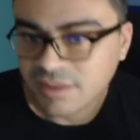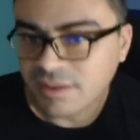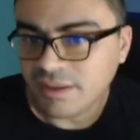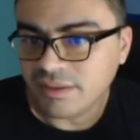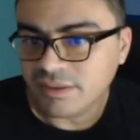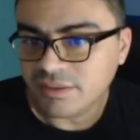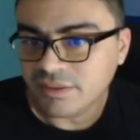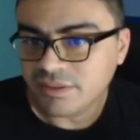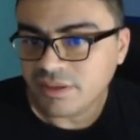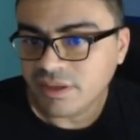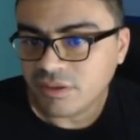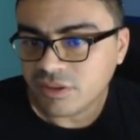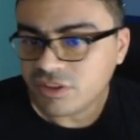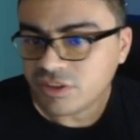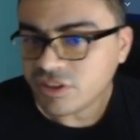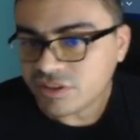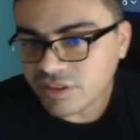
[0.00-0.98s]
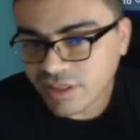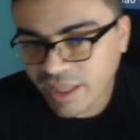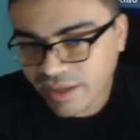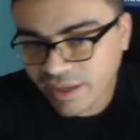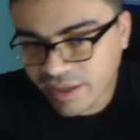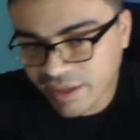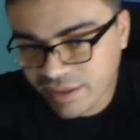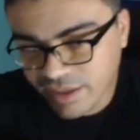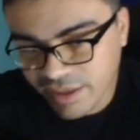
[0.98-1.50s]
and you know it's just
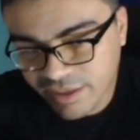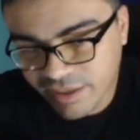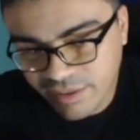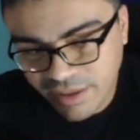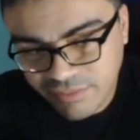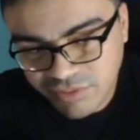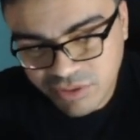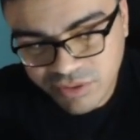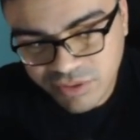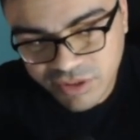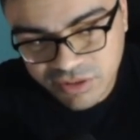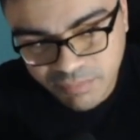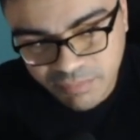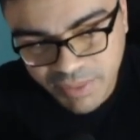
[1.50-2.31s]
like it, it gives you this